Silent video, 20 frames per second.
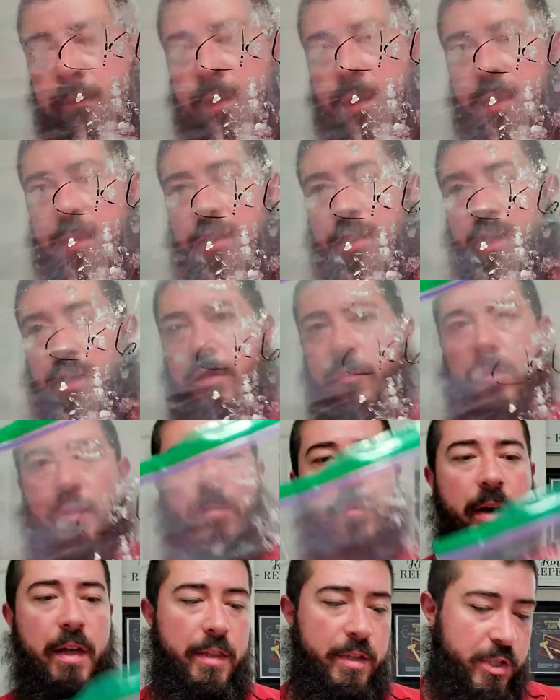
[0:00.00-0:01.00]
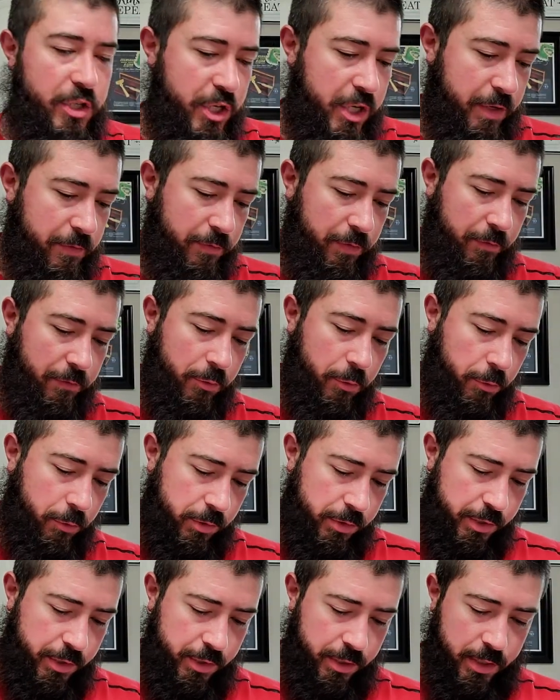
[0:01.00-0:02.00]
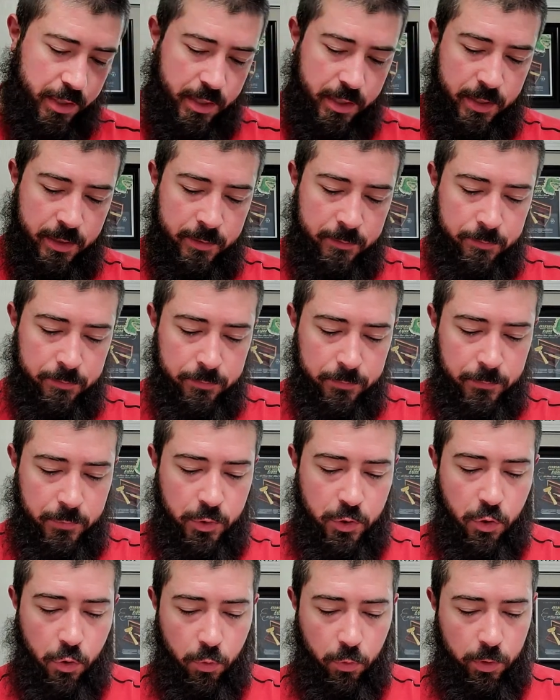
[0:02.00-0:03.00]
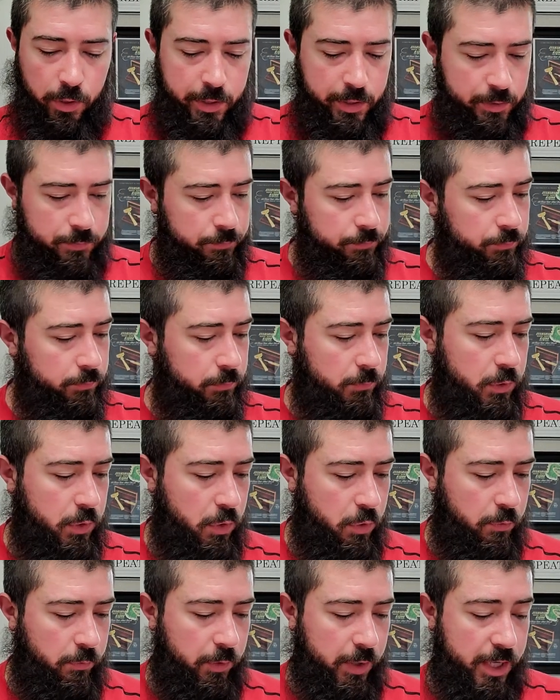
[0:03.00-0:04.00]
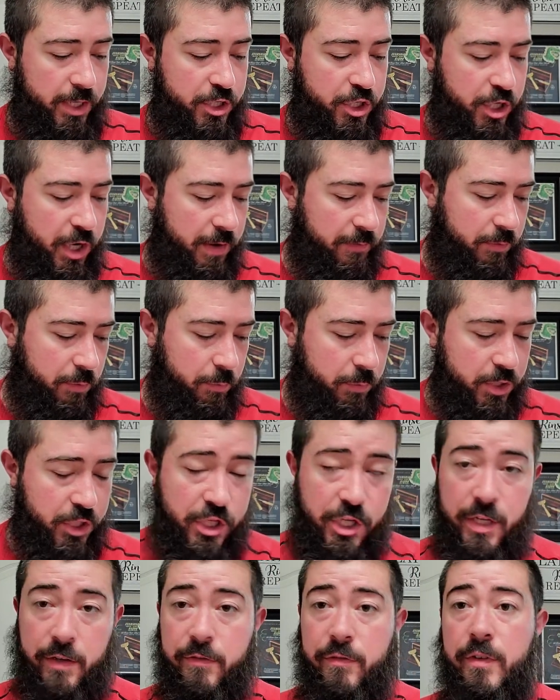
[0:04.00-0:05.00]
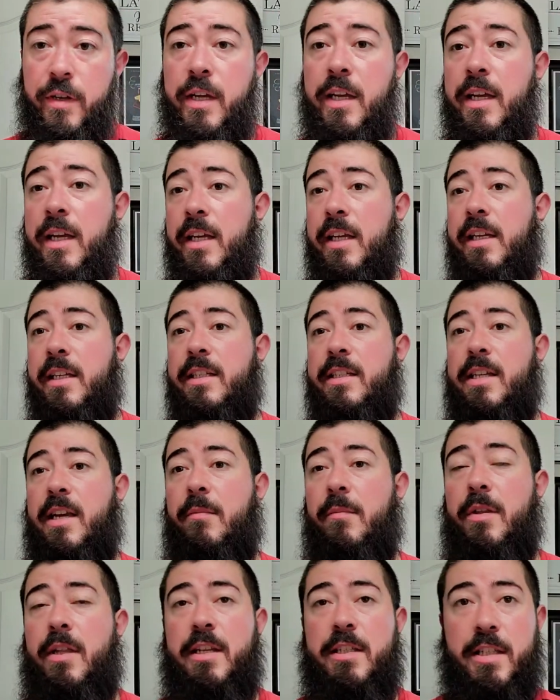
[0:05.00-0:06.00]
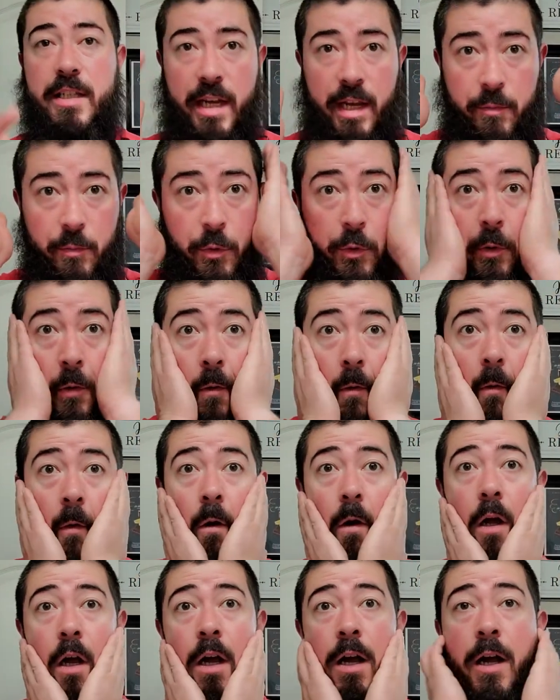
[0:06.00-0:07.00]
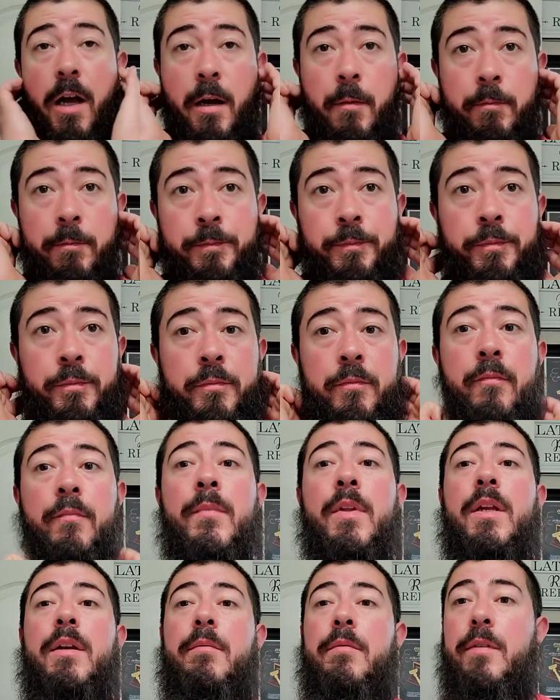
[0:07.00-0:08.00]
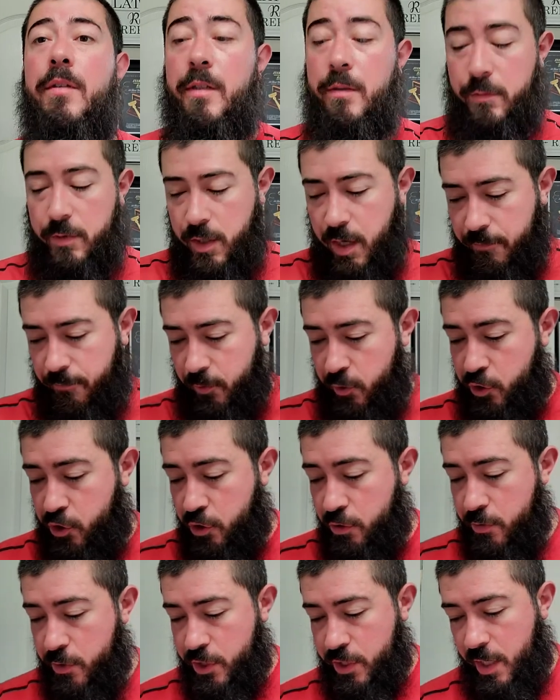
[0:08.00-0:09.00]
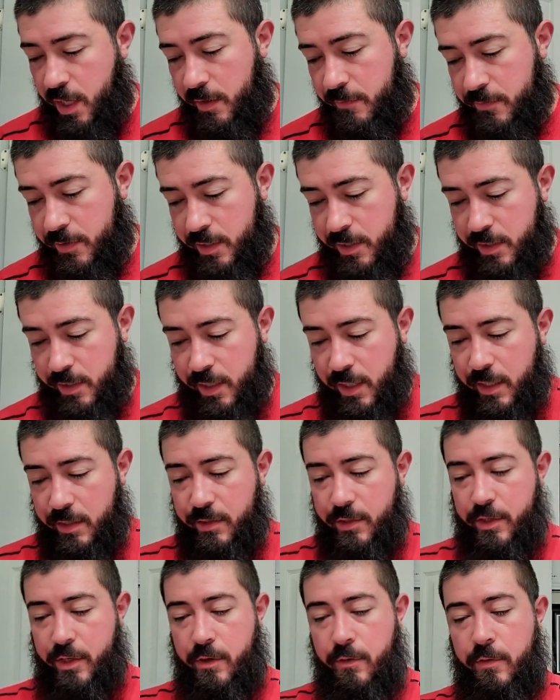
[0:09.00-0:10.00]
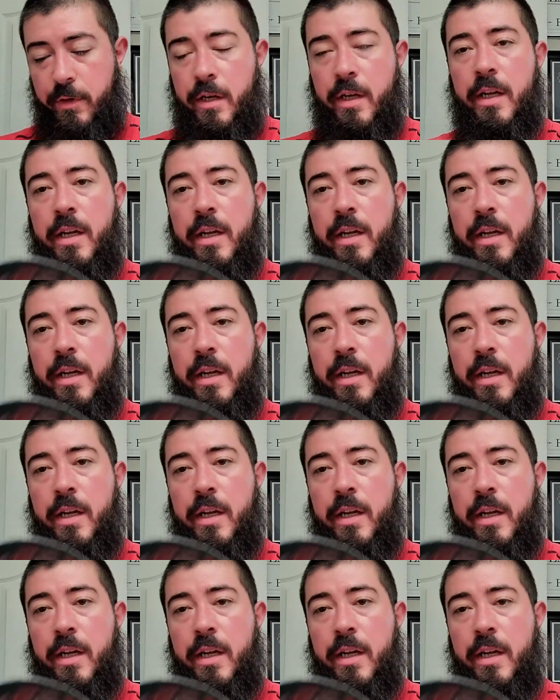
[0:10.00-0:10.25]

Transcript: Sent to me by the chief, of course. Corey over at Shaving with Chief. He sent me that sample. Um, enough for two shaves, he said, so